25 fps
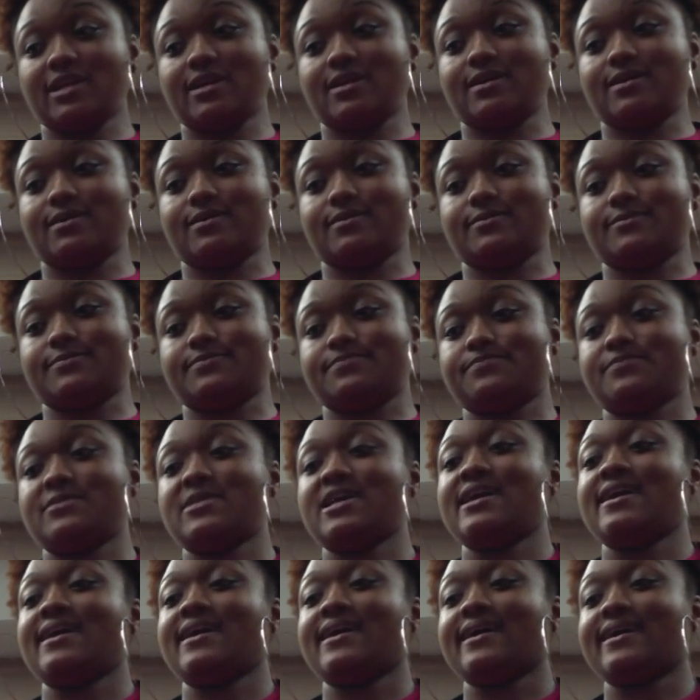
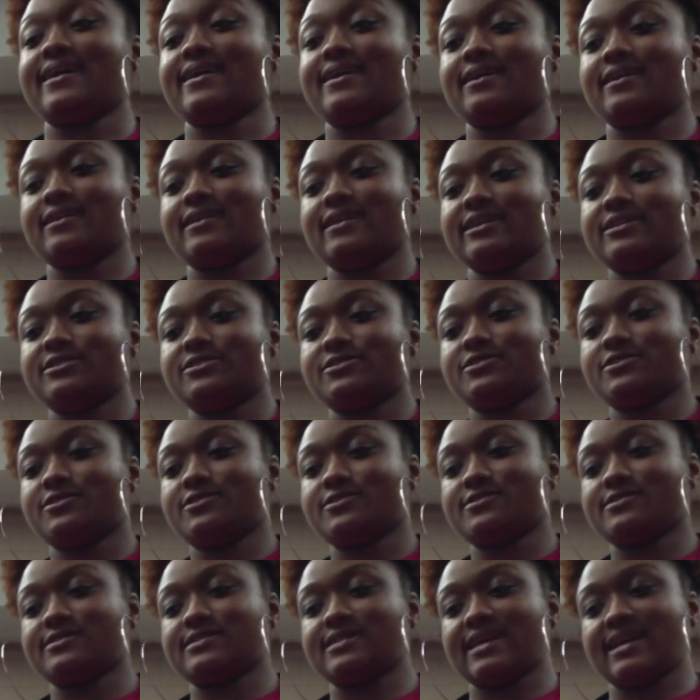And the
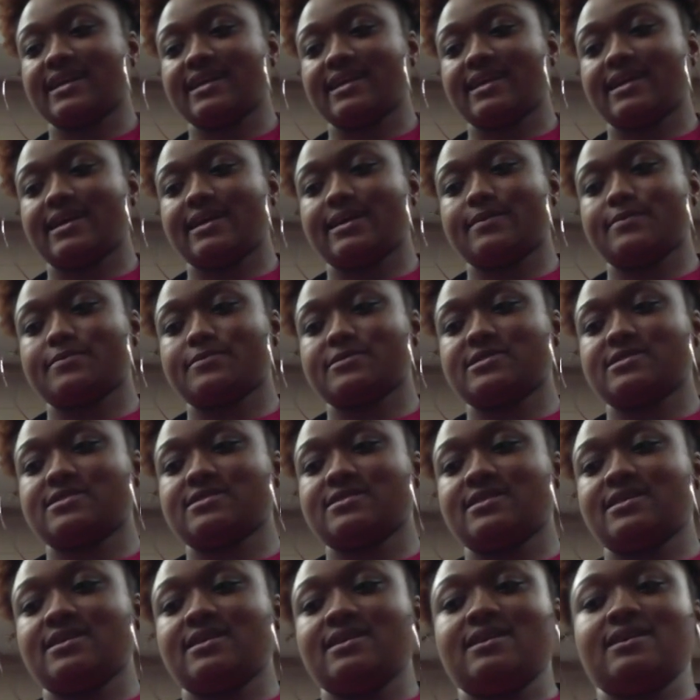electrical
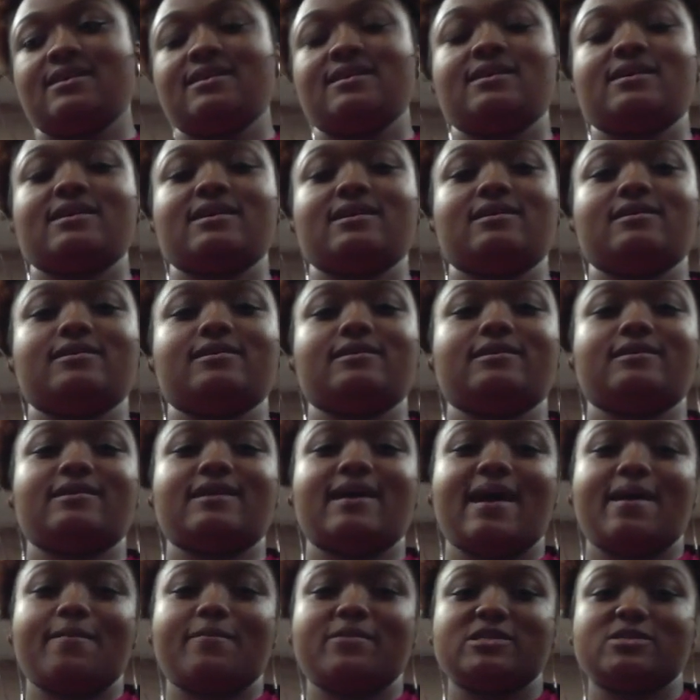synapse
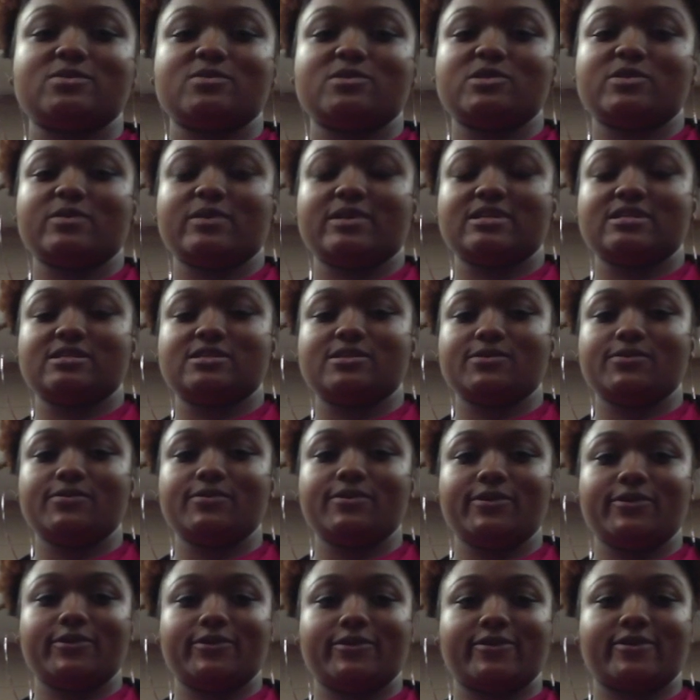happens between two
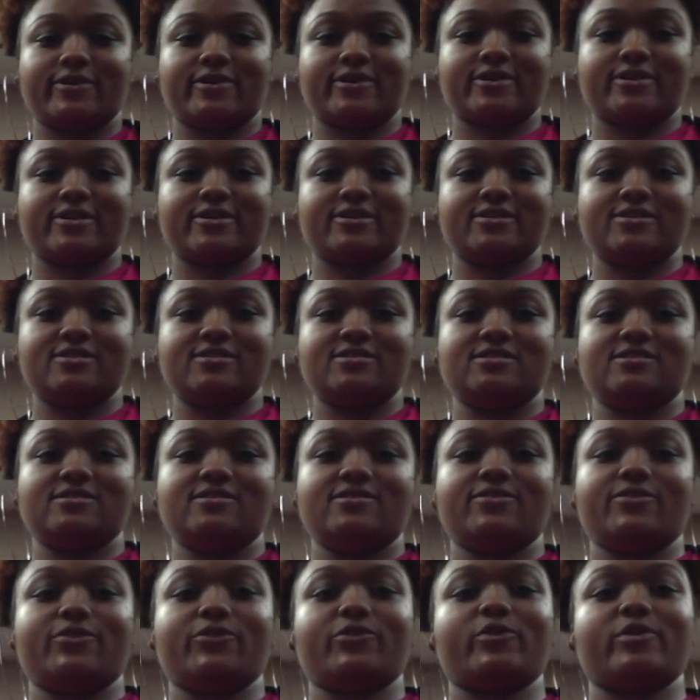neurons
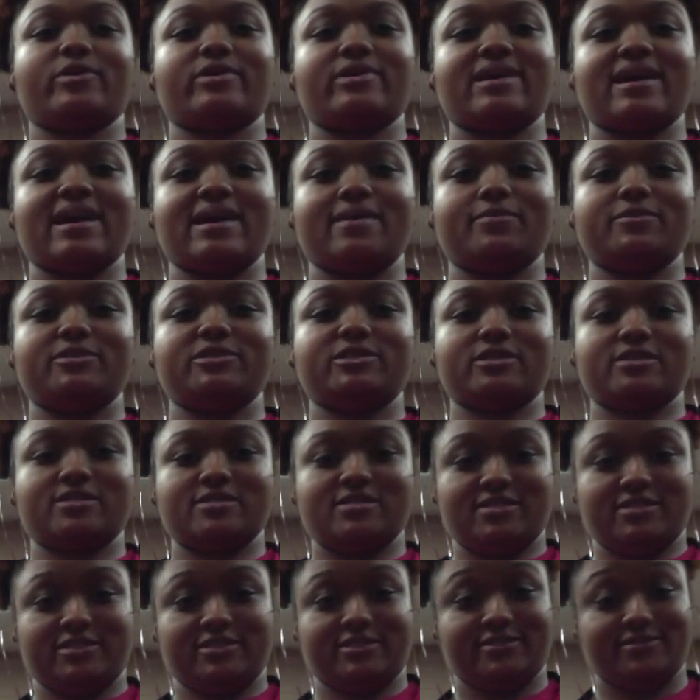through a gap
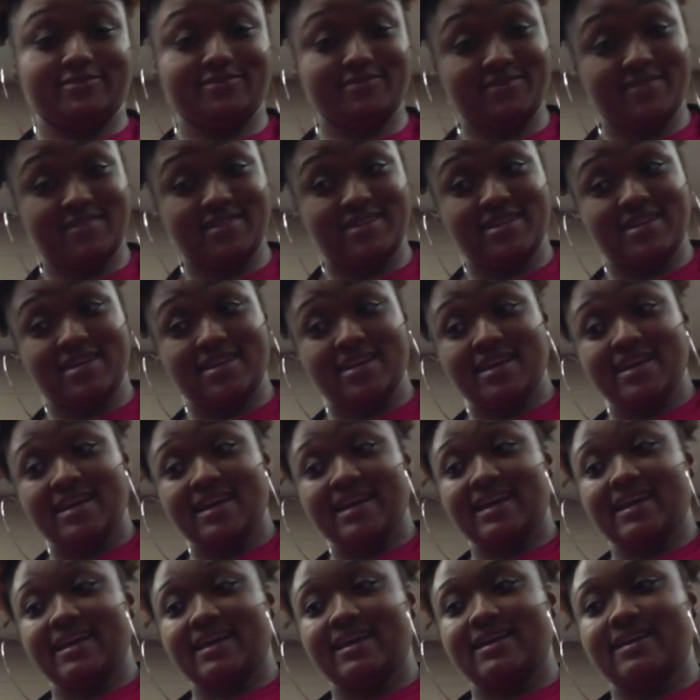junction,
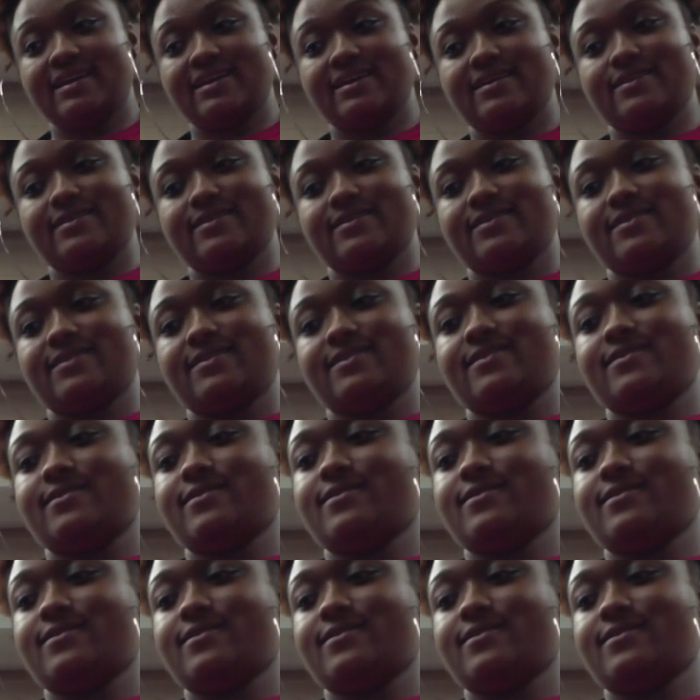and